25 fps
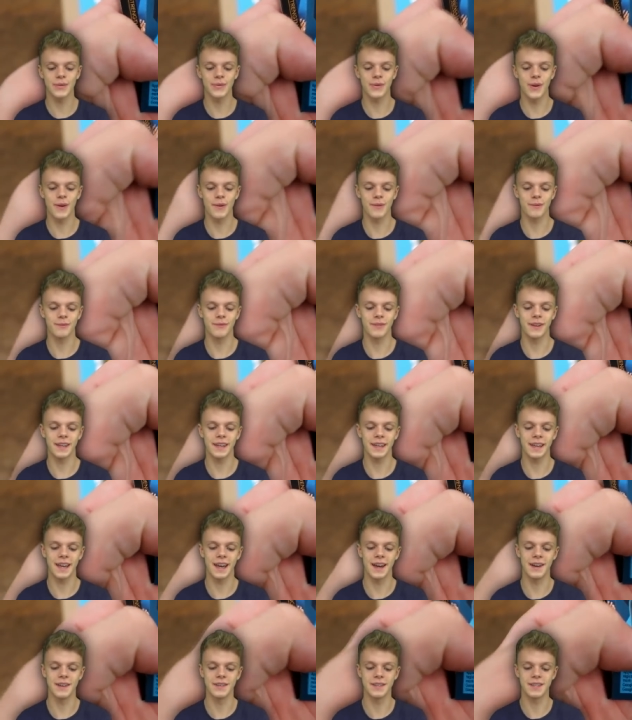from
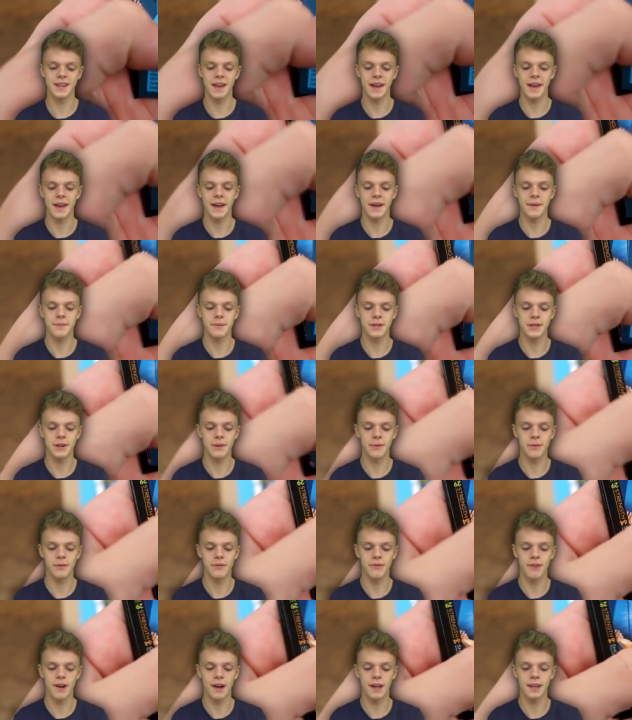videos. Uh, I'm sure we'll
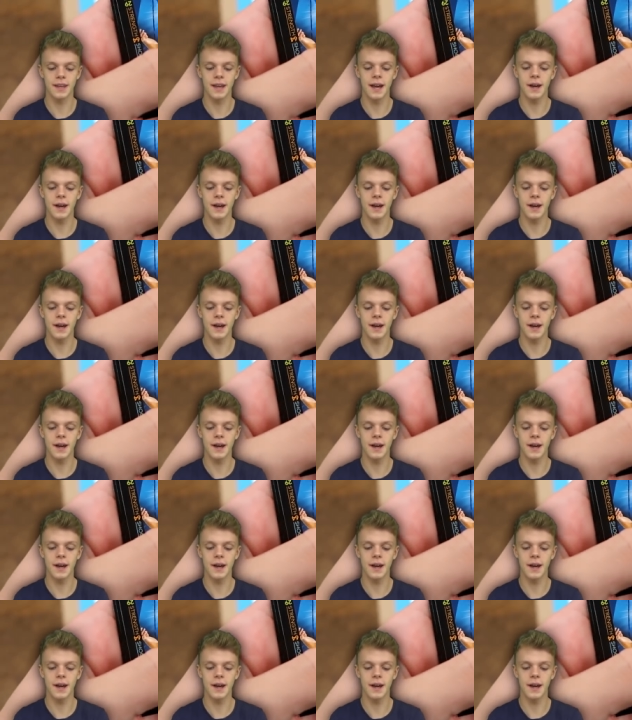find